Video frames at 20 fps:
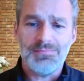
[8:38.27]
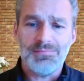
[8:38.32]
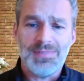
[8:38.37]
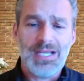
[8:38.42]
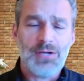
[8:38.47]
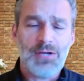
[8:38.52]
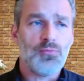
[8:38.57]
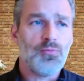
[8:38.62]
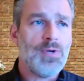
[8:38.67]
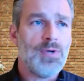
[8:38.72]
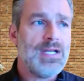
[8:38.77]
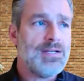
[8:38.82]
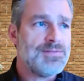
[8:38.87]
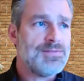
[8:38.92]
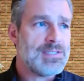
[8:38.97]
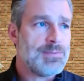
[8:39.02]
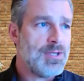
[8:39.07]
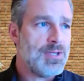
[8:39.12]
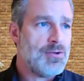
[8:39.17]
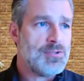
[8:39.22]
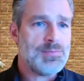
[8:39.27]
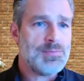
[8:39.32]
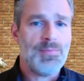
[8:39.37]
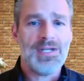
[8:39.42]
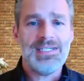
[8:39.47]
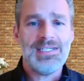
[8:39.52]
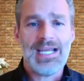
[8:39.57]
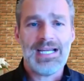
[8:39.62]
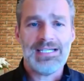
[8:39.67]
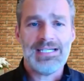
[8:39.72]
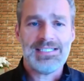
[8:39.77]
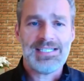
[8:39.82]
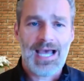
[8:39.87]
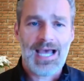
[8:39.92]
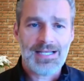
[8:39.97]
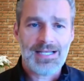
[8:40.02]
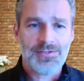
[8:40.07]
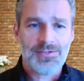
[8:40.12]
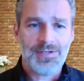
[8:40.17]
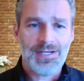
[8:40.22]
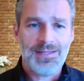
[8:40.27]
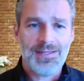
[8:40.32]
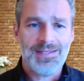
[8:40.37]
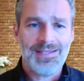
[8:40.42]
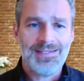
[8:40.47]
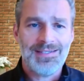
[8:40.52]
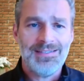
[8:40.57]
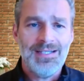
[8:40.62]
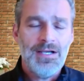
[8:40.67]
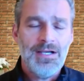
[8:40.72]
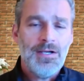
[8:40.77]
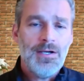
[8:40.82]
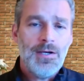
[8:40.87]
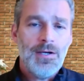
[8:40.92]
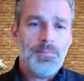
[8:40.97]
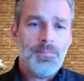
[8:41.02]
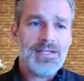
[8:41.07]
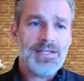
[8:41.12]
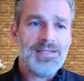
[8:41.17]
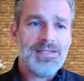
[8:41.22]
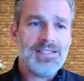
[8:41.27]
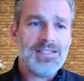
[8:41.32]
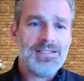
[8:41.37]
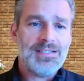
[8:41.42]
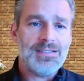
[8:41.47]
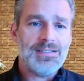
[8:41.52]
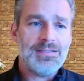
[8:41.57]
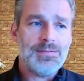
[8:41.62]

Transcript: get rid of some of those mundane tasks or anything. But